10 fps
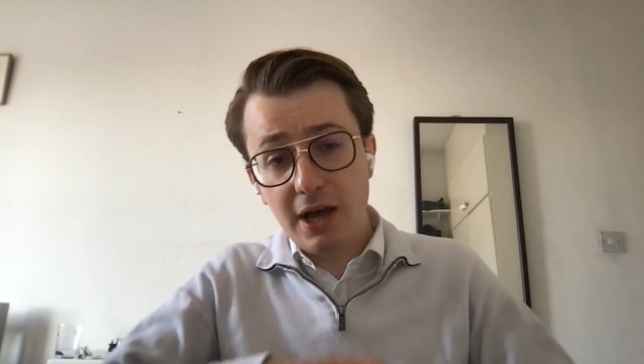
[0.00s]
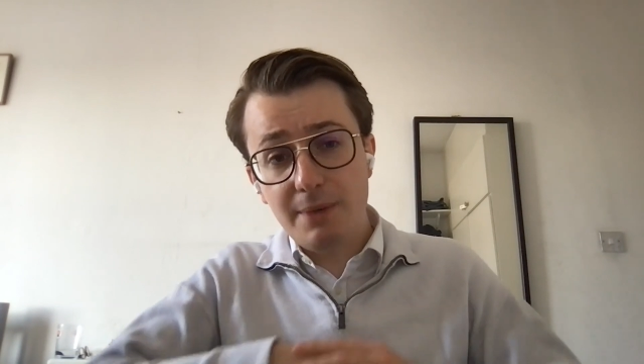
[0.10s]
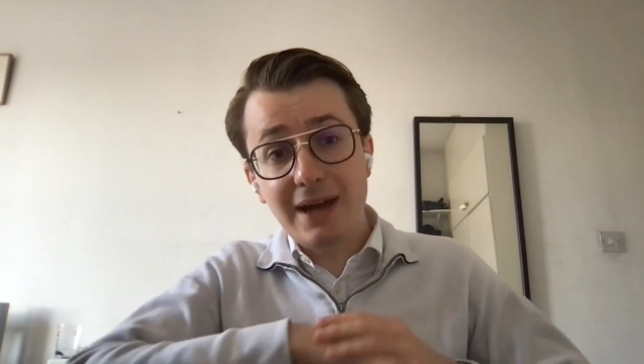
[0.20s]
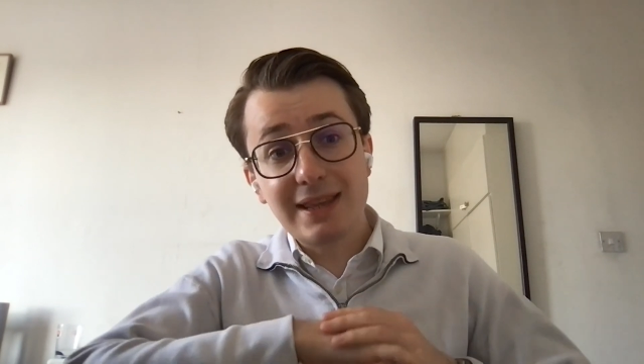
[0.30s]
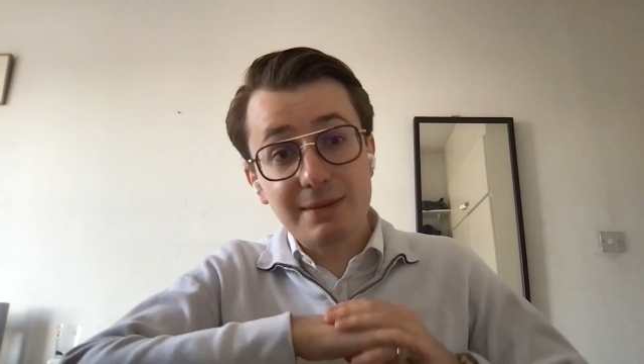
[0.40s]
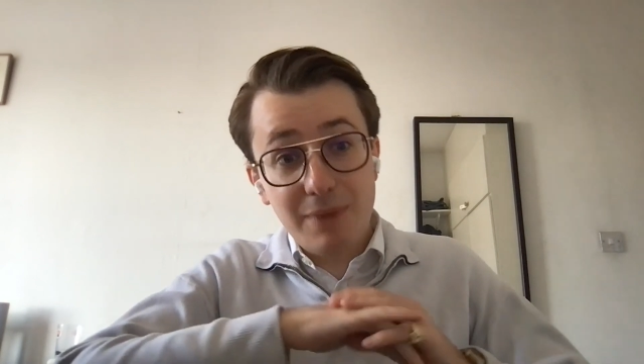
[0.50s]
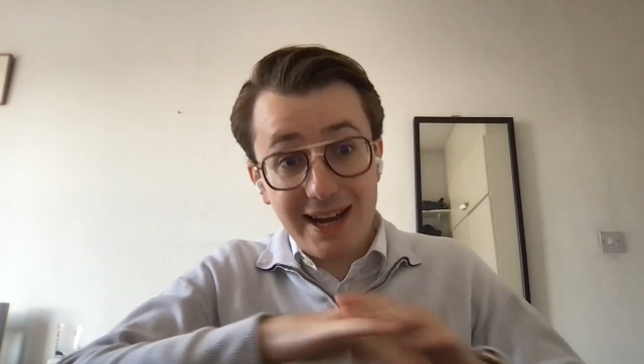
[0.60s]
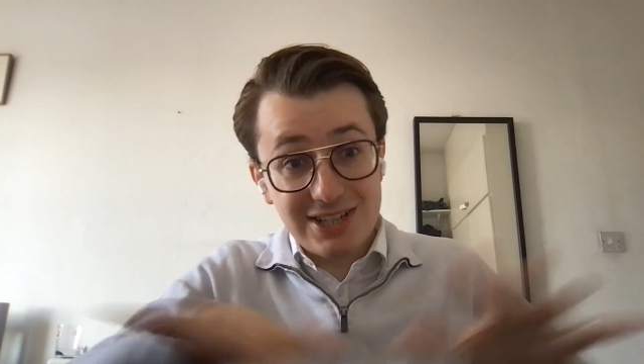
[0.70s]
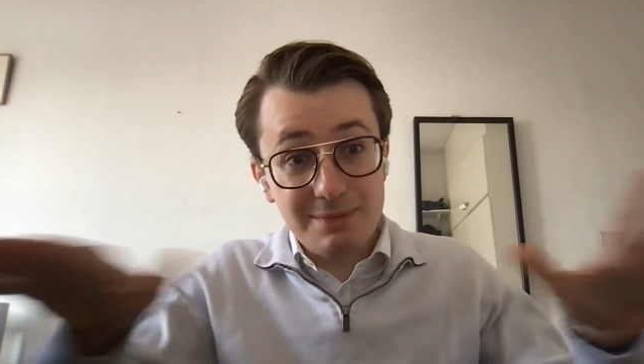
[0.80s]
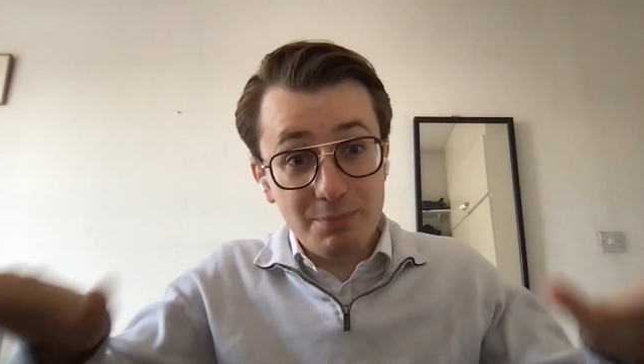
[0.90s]
and they
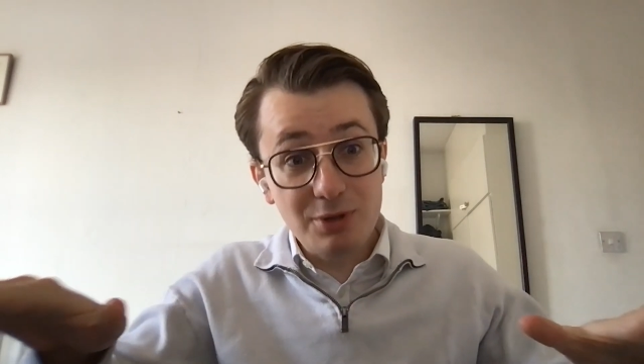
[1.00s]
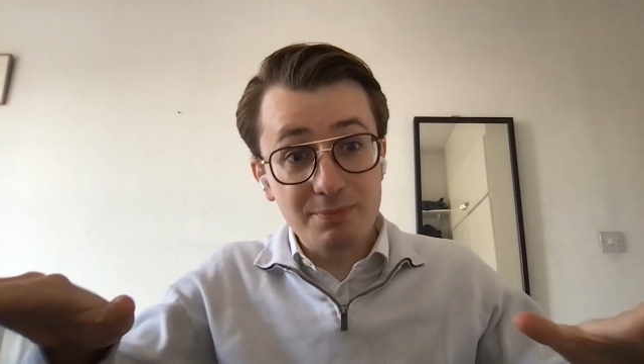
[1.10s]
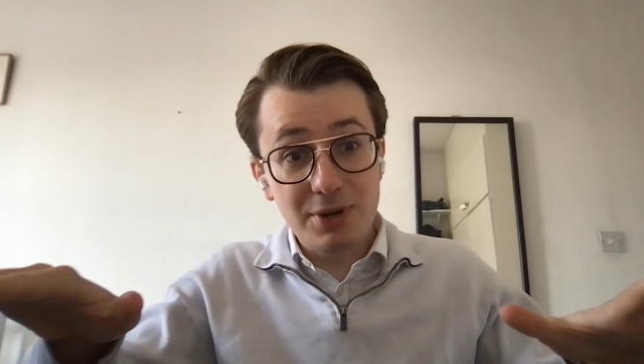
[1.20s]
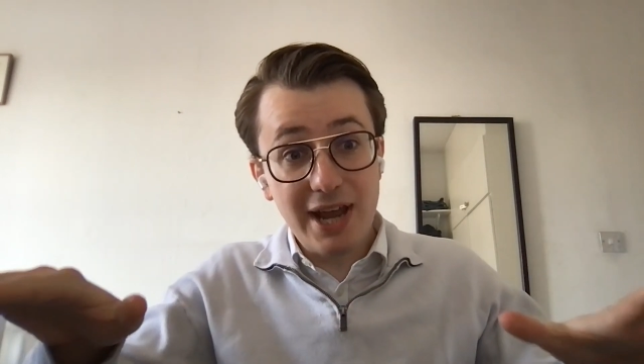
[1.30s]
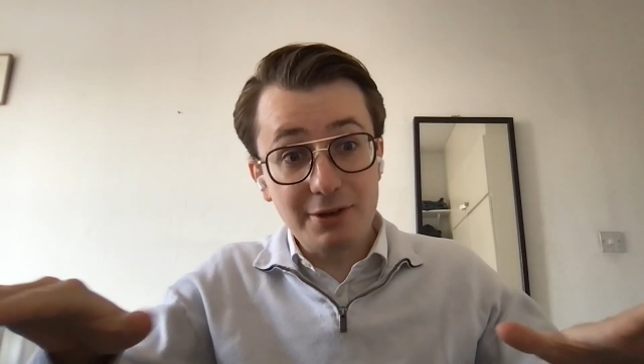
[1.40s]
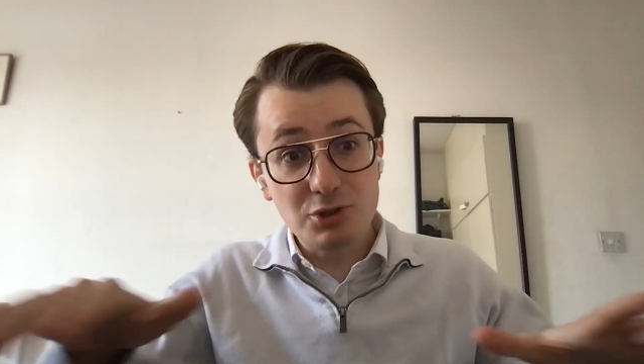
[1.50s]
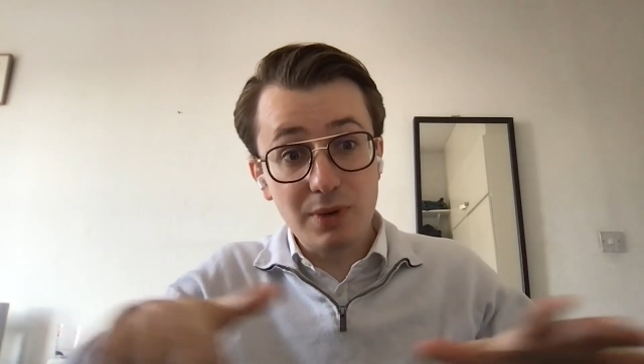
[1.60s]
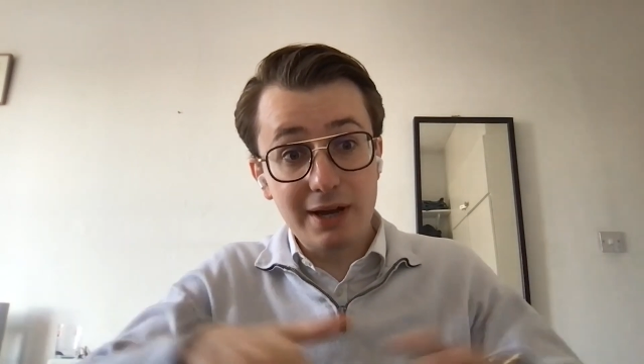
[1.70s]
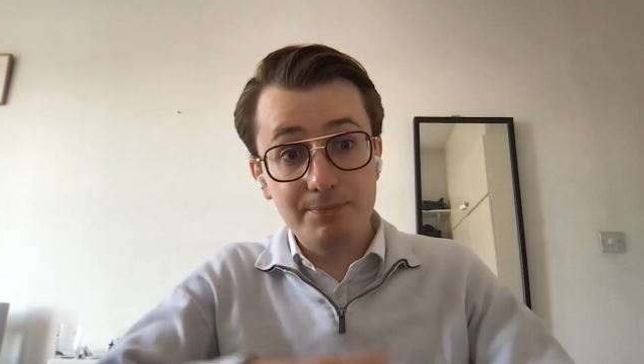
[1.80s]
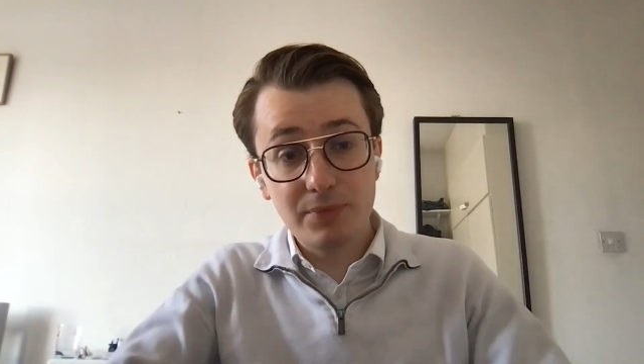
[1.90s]
actually put it
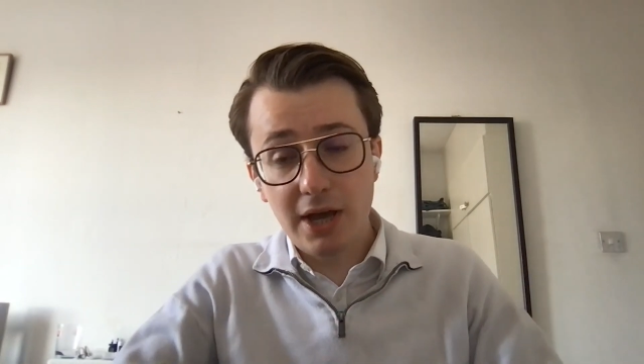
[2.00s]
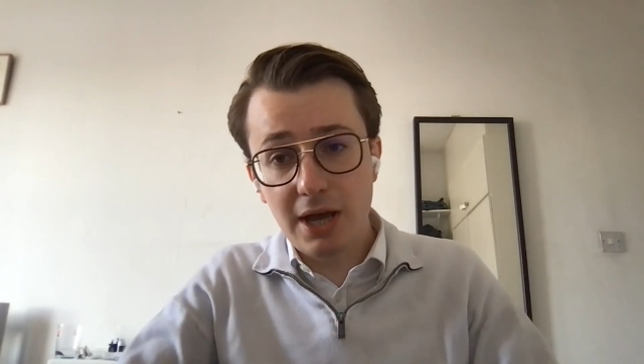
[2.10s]
elsewhere,